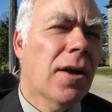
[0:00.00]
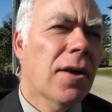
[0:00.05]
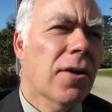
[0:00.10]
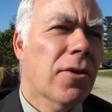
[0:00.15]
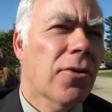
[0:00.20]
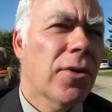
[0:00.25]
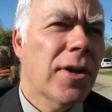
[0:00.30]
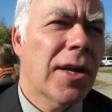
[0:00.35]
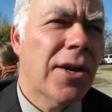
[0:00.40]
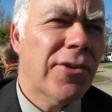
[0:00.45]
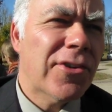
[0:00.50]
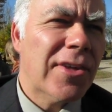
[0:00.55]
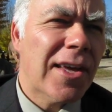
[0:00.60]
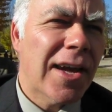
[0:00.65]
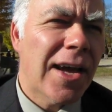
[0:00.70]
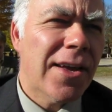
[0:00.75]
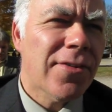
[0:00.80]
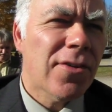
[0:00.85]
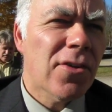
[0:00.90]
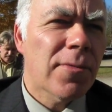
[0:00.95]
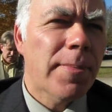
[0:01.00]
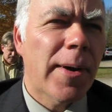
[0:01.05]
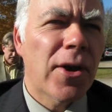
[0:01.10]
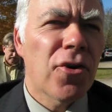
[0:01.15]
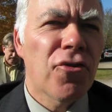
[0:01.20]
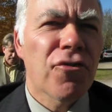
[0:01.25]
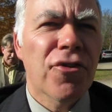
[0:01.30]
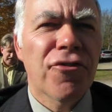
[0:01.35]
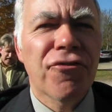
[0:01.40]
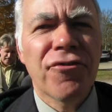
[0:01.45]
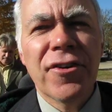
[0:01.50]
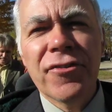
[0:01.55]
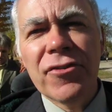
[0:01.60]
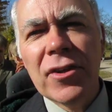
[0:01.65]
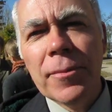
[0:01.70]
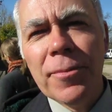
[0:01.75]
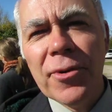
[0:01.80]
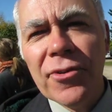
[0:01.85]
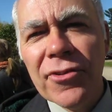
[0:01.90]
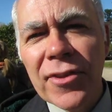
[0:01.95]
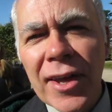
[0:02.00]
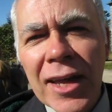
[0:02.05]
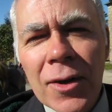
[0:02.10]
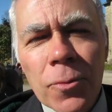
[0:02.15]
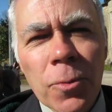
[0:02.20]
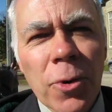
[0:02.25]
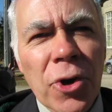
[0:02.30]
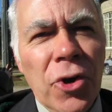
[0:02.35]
our greenhouse gases by over 50%.